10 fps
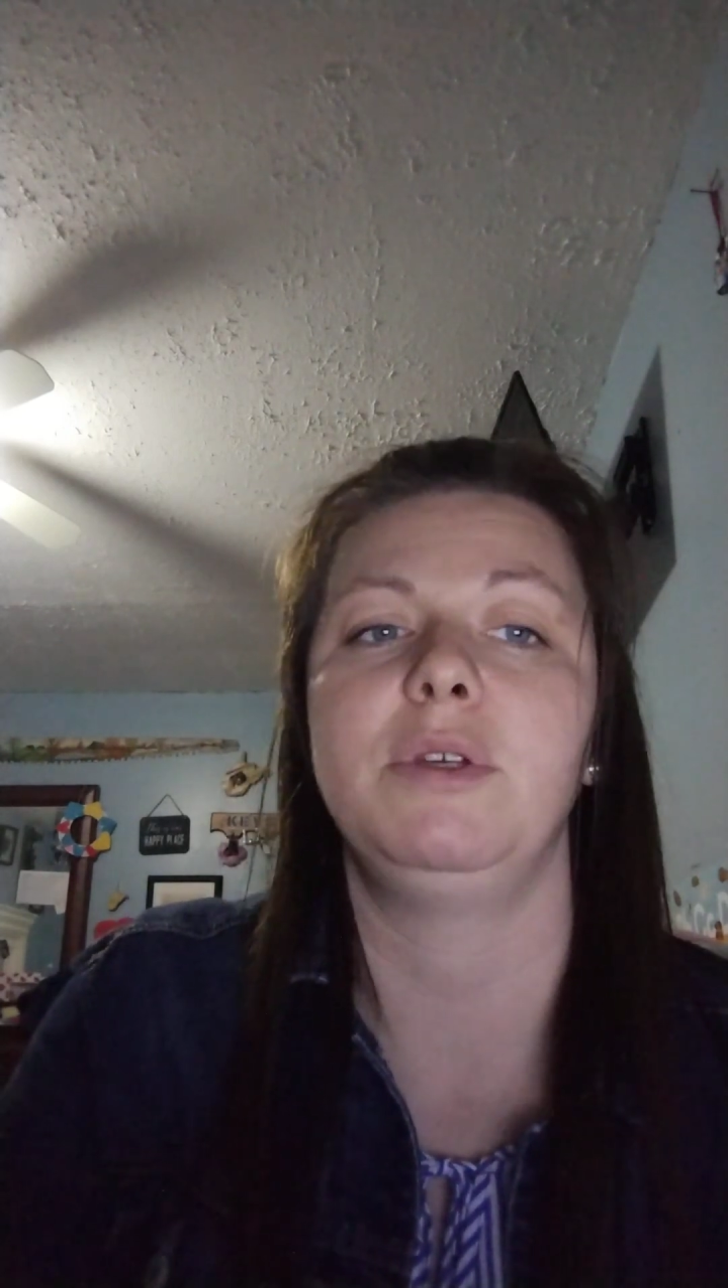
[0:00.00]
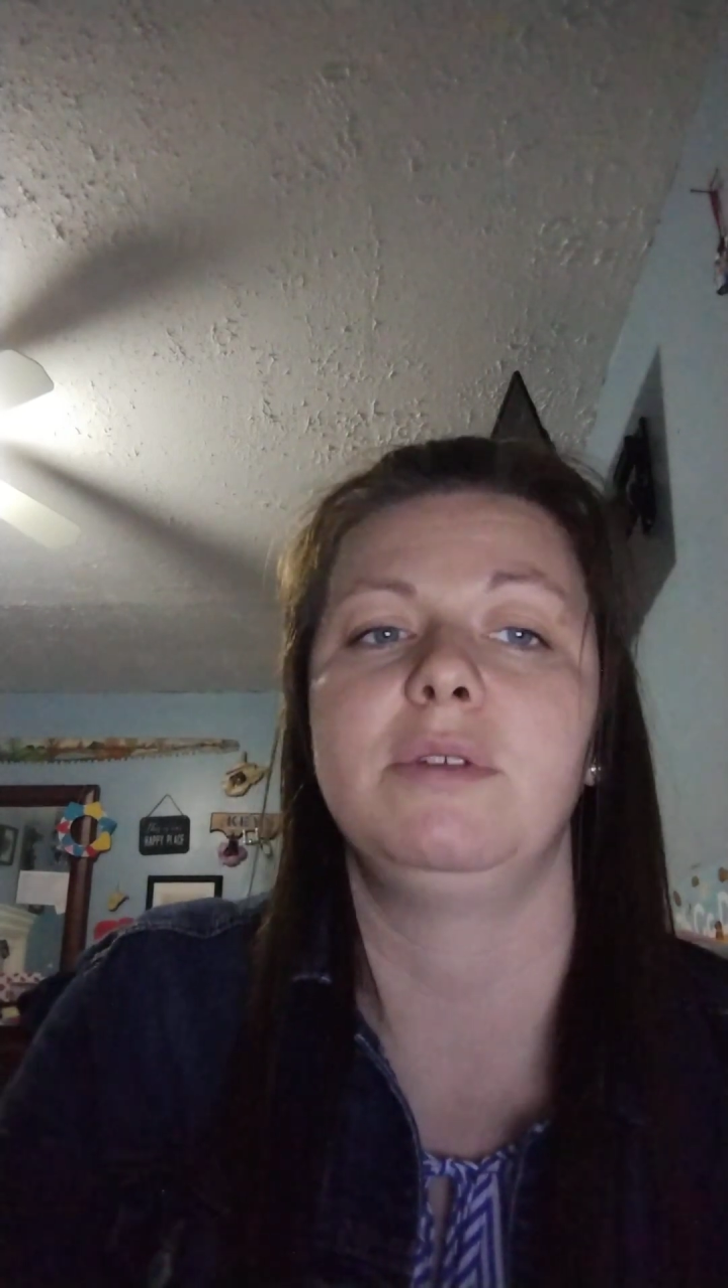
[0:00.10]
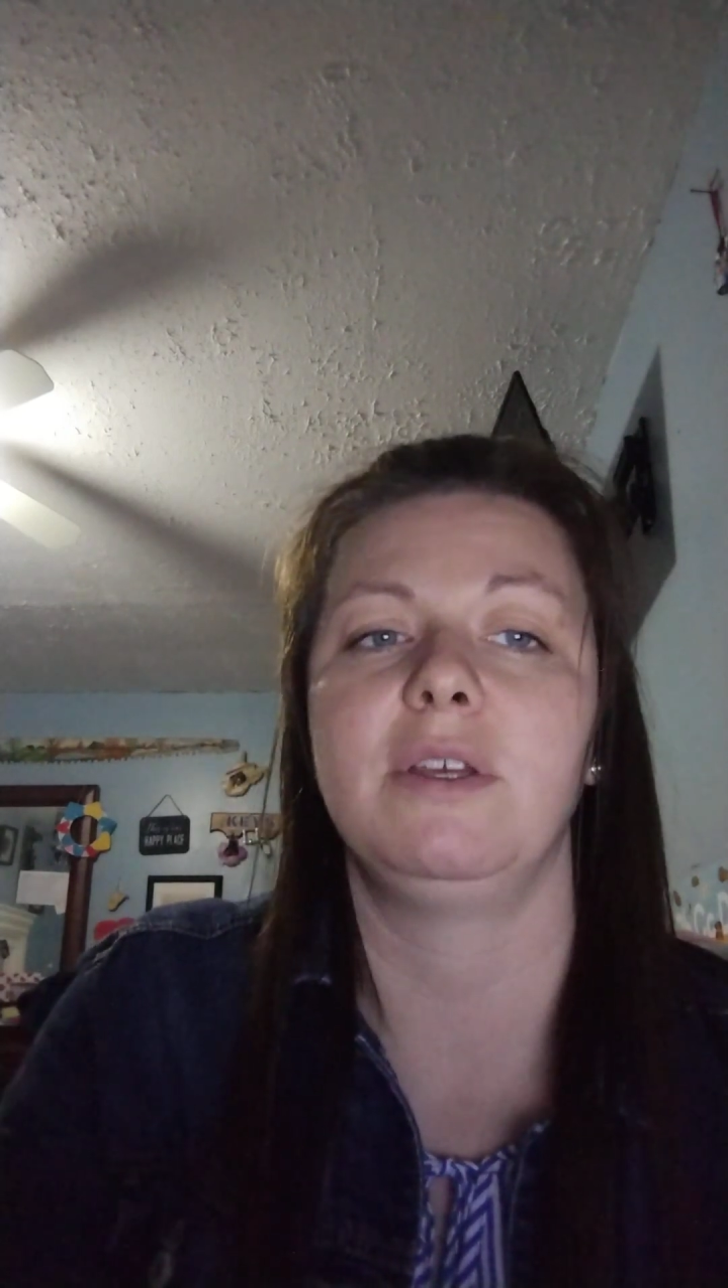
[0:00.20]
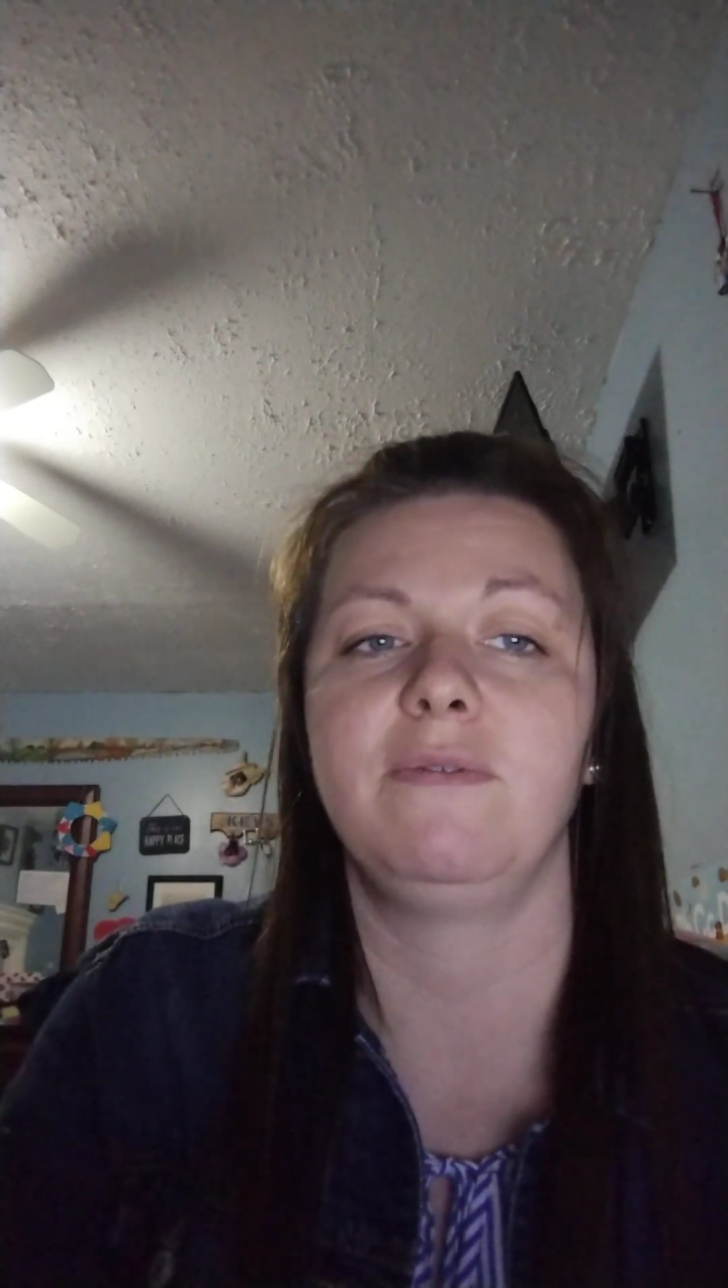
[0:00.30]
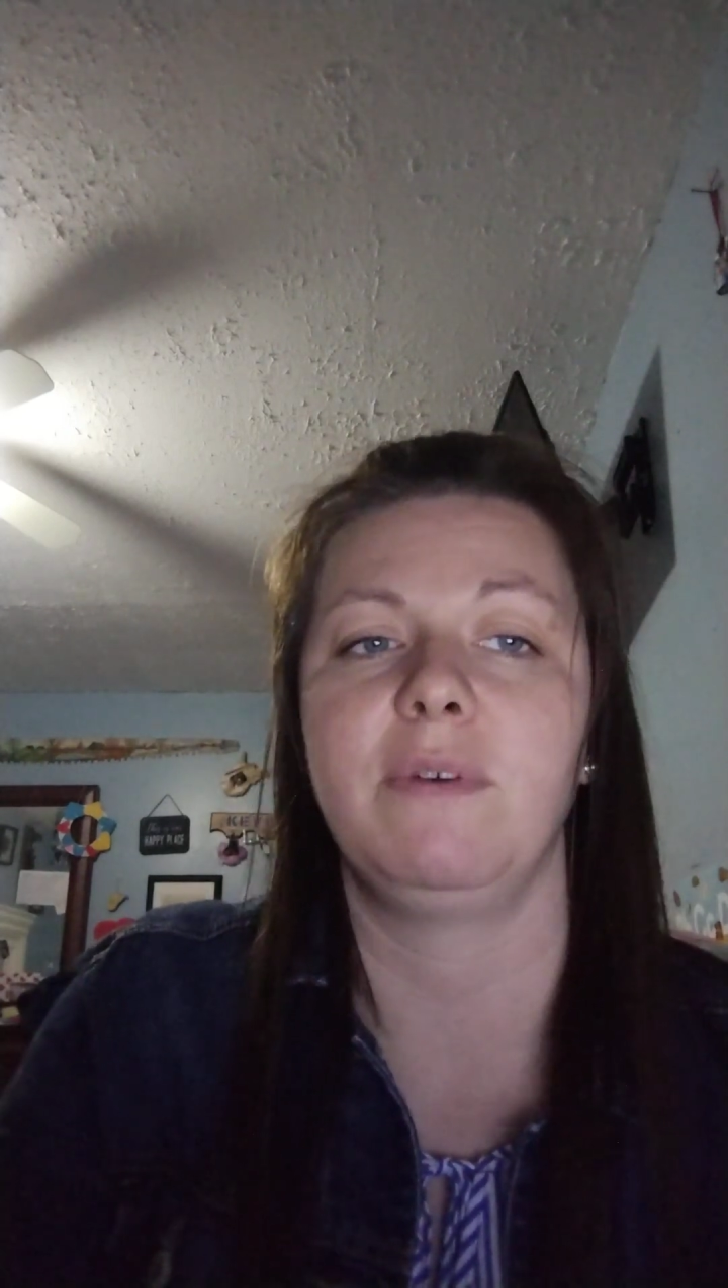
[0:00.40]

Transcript: music